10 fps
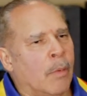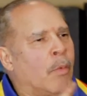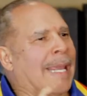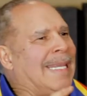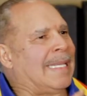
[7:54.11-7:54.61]

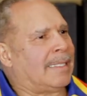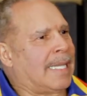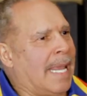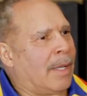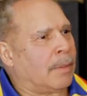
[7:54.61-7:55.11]
when I hit
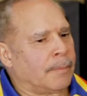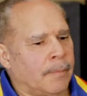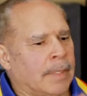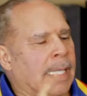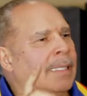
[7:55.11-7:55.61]
town,
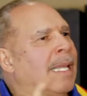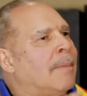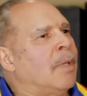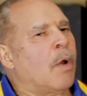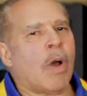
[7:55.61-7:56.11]
let
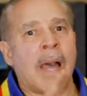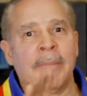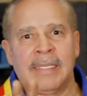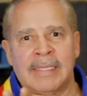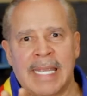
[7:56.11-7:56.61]
them know I'm
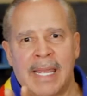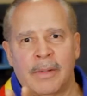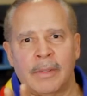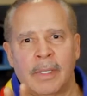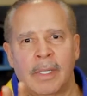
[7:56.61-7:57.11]
in town.